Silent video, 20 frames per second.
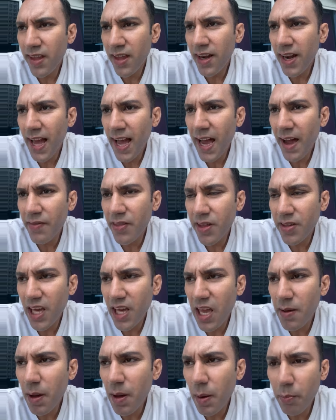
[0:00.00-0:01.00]
Because they
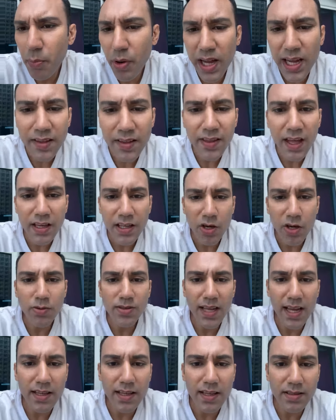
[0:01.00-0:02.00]
didn't have the same
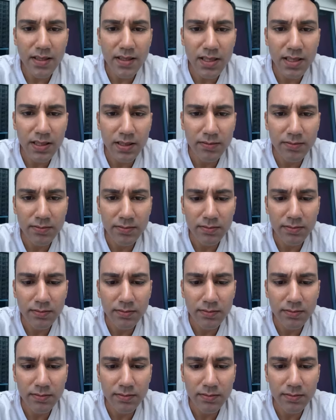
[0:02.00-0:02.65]
upbringing that you did.